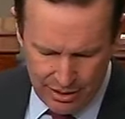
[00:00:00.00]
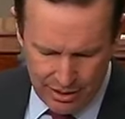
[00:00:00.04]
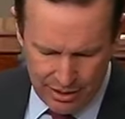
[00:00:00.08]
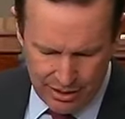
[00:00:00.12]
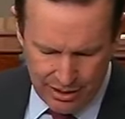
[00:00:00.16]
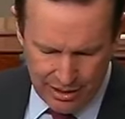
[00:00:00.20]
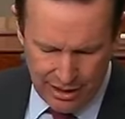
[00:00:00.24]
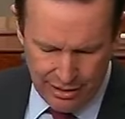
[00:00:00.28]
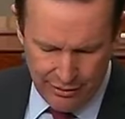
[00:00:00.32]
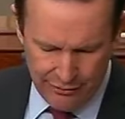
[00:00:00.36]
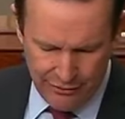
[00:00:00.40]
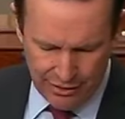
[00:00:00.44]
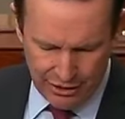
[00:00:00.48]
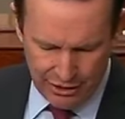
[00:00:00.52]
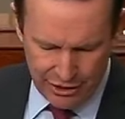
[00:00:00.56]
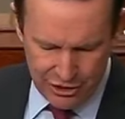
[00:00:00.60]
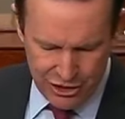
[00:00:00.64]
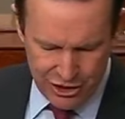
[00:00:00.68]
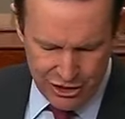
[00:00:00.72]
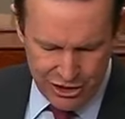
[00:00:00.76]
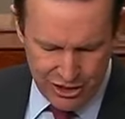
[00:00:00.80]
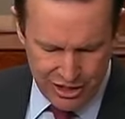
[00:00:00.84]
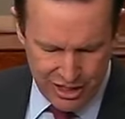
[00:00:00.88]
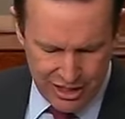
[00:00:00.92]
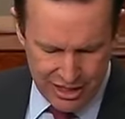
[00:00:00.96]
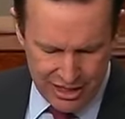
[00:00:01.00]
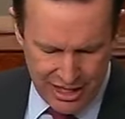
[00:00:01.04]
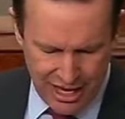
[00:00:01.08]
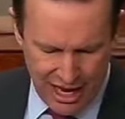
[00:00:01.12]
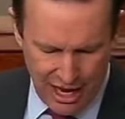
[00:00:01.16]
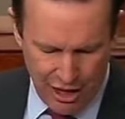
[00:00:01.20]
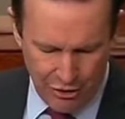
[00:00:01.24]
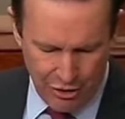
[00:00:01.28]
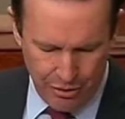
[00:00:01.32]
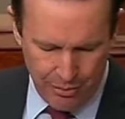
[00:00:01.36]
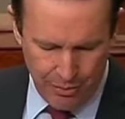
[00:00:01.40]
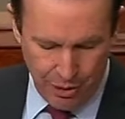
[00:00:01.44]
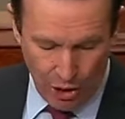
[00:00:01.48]
in villages in the
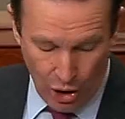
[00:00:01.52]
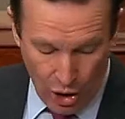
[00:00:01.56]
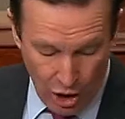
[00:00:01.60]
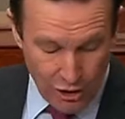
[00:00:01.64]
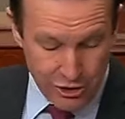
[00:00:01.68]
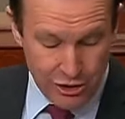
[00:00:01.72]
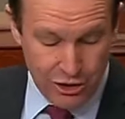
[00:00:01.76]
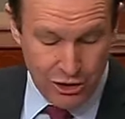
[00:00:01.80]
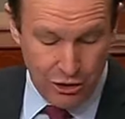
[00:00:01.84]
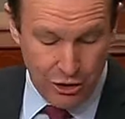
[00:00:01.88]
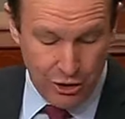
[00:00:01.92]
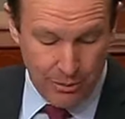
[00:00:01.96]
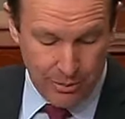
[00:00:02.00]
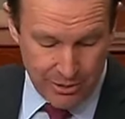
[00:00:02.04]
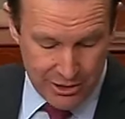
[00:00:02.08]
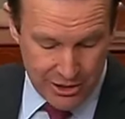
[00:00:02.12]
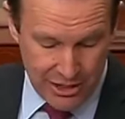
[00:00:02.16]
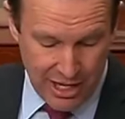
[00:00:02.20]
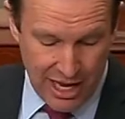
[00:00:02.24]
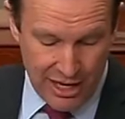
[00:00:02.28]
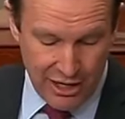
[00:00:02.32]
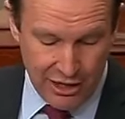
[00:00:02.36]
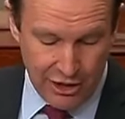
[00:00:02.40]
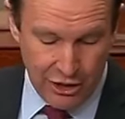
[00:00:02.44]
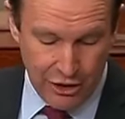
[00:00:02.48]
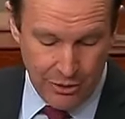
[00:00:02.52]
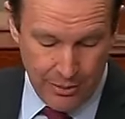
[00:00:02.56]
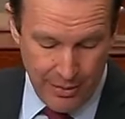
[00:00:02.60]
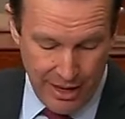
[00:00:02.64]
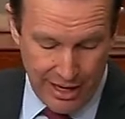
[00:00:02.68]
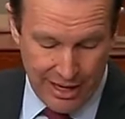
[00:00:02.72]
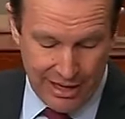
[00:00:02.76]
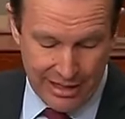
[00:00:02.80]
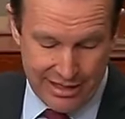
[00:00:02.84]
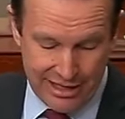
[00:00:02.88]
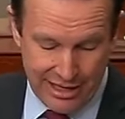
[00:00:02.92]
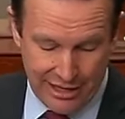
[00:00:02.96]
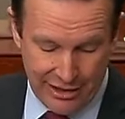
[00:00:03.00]
south, but also to present
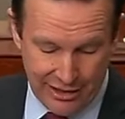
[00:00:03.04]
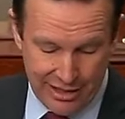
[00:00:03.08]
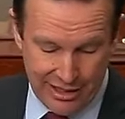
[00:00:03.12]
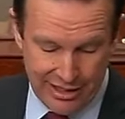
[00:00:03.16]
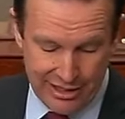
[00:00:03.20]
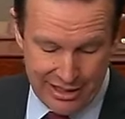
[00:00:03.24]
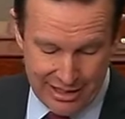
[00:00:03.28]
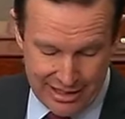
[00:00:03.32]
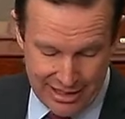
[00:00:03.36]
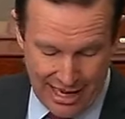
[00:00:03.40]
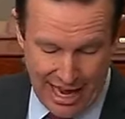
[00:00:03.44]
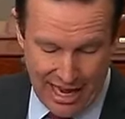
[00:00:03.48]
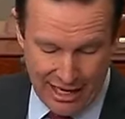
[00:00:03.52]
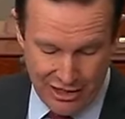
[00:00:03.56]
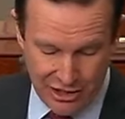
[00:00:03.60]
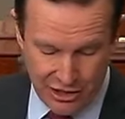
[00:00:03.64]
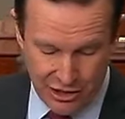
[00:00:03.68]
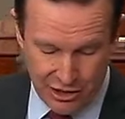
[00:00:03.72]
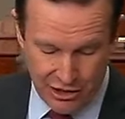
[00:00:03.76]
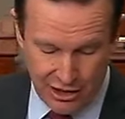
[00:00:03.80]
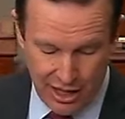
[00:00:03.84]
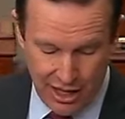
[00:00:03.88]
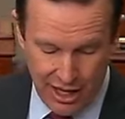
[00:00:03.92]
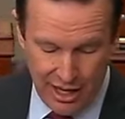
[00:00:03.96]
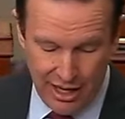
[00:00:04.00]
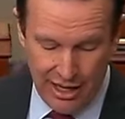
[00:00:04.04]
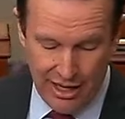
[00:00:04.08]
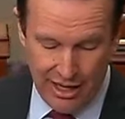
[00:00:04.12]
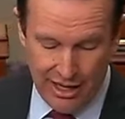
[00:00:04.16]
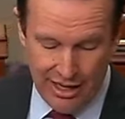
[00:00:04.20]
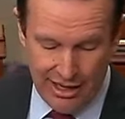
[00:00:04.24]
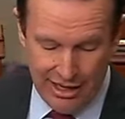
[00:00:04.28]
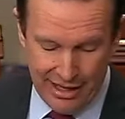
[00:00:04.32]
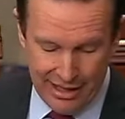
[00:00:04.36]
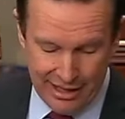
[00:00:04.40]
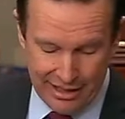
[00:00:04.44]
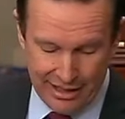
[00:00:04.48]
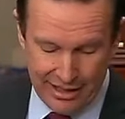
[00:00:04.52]
humanitarian disaster
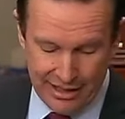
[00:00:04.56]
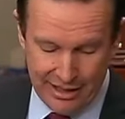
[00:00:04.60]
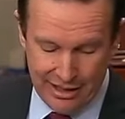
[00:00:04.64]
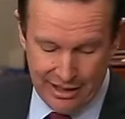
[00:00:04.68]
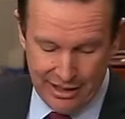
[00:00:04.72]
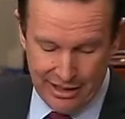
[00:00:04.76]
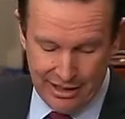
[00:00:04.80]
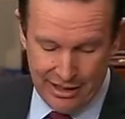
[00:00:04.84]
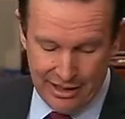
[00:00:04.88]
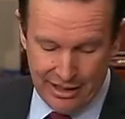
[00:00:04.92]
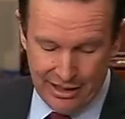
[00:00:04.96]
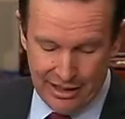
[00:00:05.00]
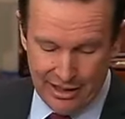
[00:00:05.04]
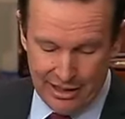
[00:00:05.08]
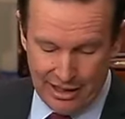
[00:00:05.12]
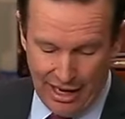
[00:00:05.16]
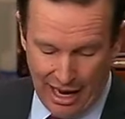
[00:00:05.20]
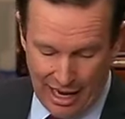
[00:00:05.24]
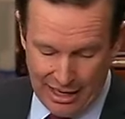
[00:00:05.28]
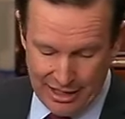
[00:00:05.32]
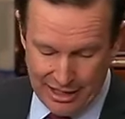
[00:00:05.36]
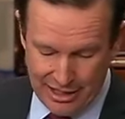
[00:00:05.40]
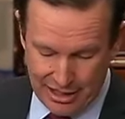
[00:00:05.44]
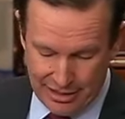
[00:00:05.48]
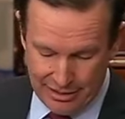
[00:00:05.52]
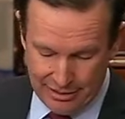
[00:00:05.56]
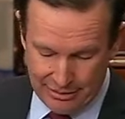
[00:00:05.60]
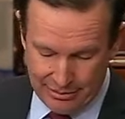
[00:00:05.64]
in Gaza.